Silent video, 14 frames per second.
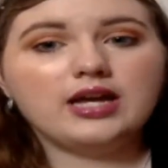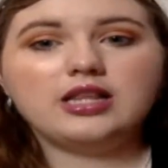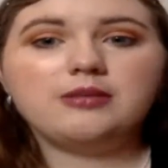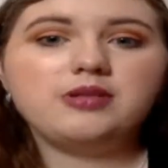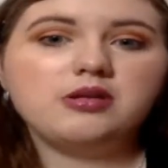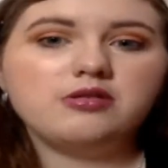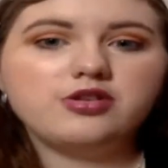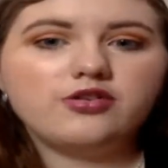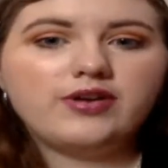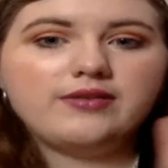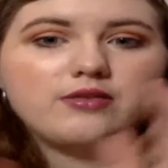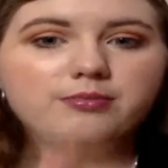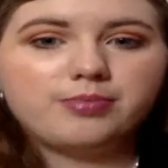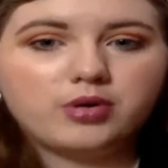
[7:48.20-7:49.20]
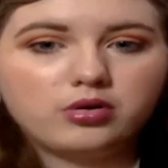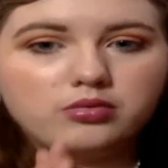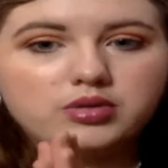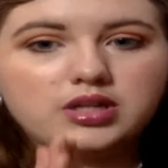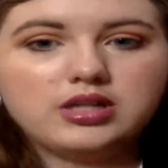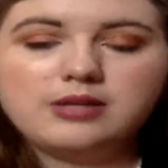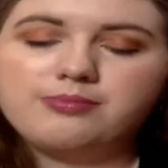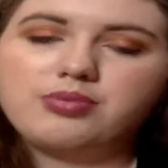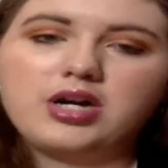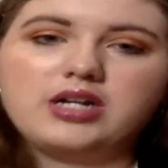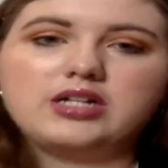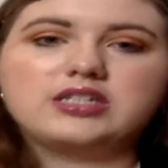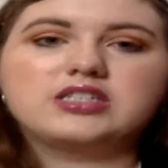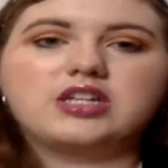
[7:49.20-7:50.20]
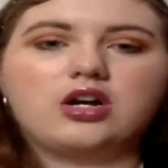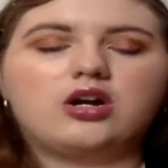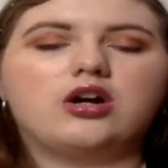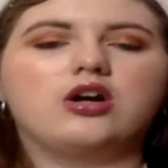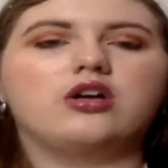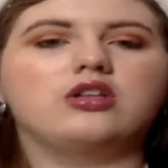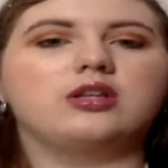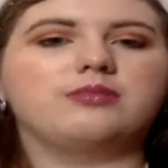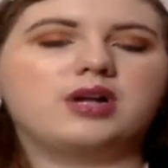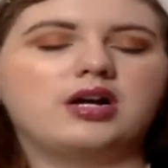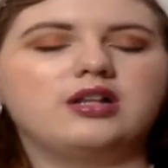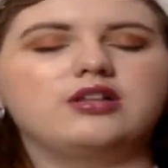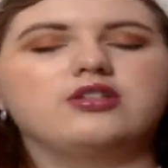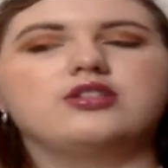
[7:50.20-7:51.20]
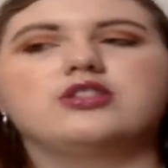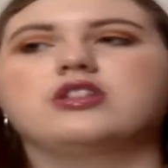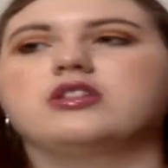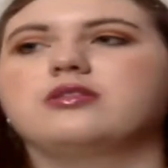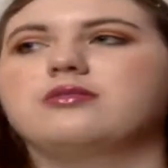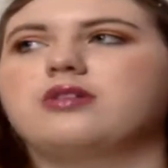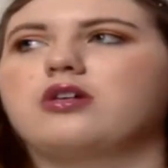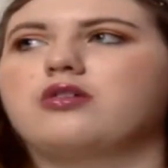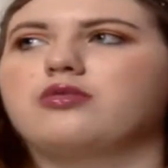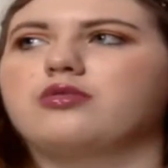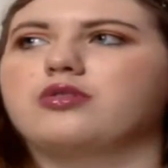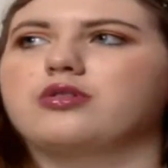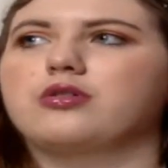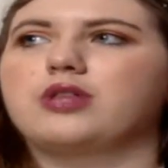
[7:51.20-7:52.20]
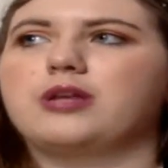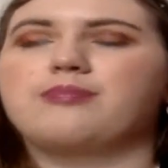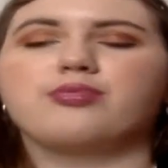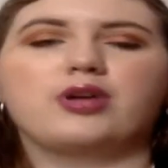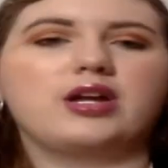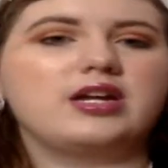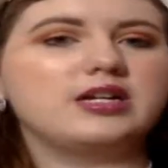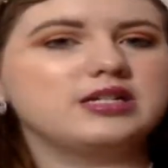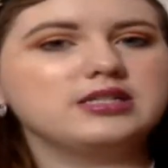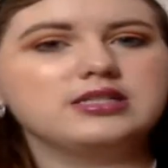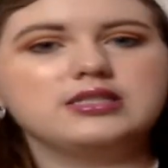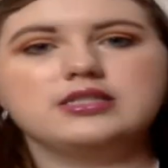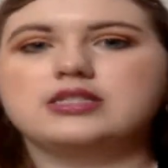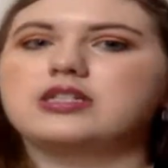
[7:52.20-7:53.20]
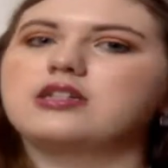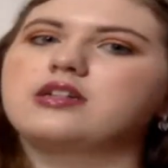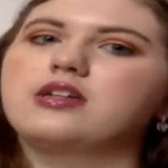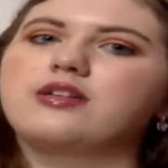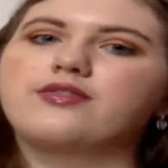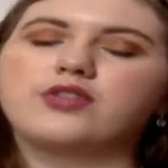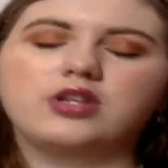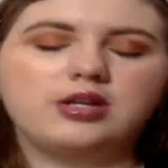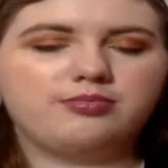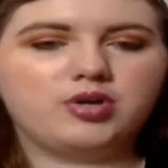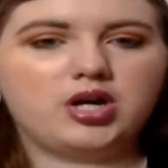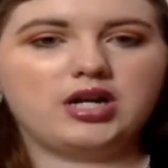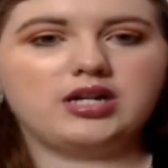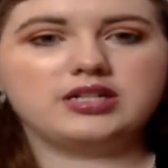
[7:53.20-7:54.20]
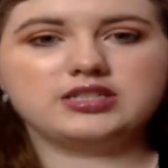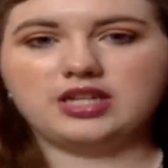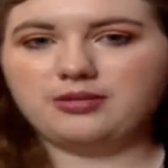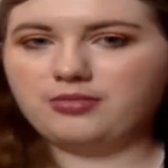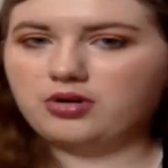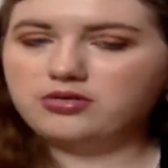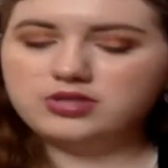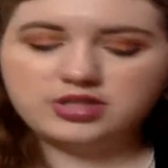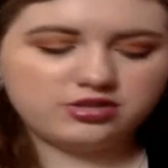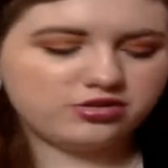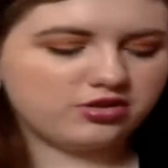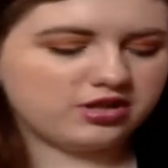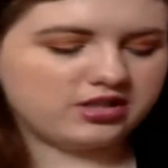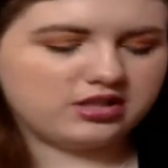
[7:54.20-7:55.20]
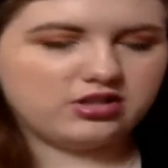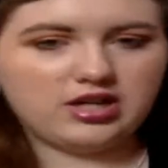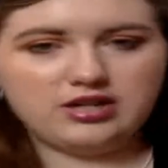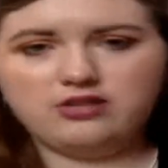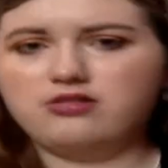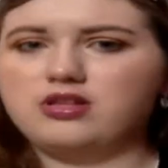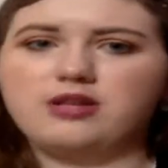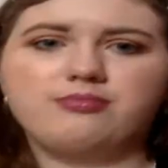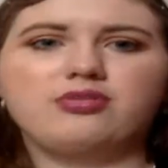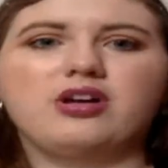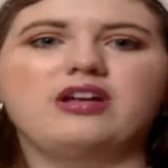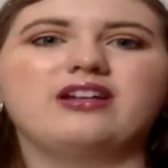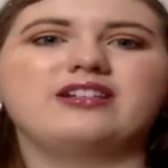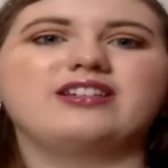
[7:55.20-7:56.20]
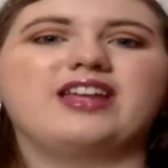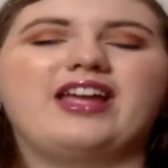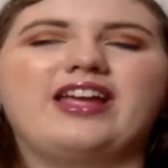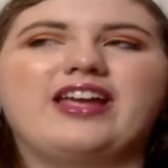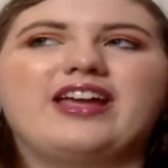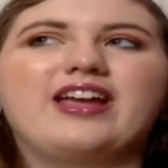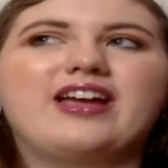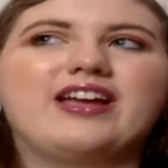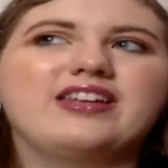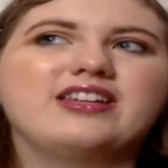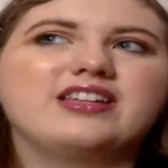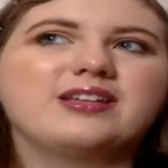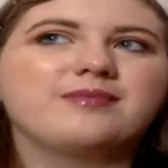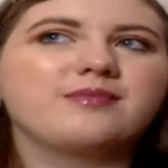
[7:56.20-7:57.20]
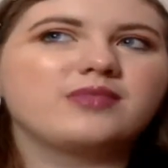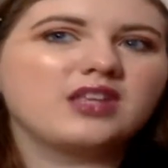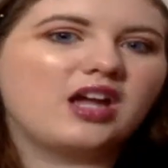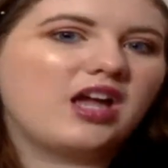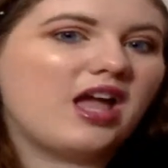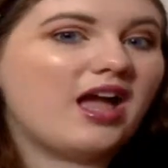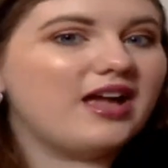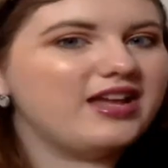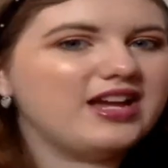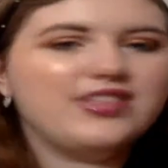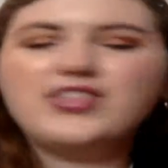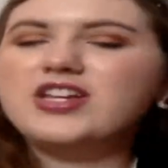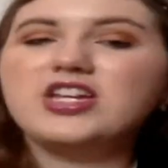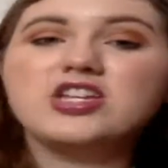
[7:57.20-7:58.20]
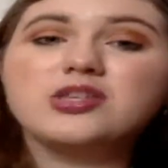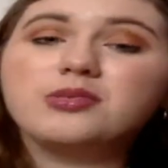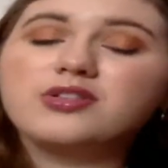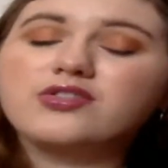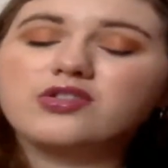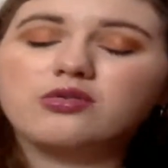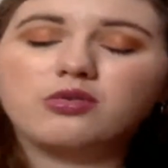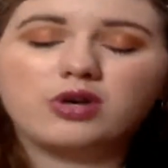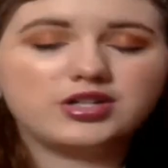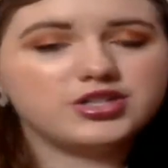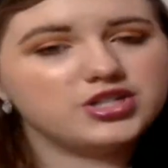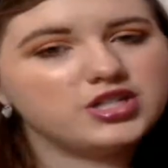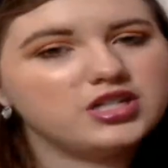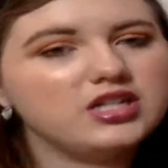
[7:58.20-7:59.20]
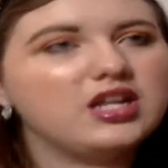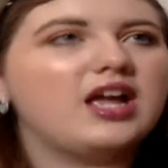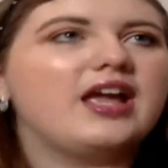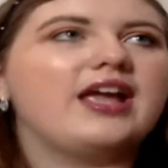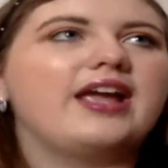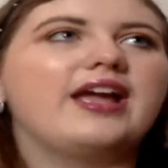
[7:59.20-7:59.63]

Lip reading: yeah, let me know what your favorite bold lip products are, lip colors, or like brands for lip products. I'm always intrigued to try a new lip product. And yeah, thank you so much for watching.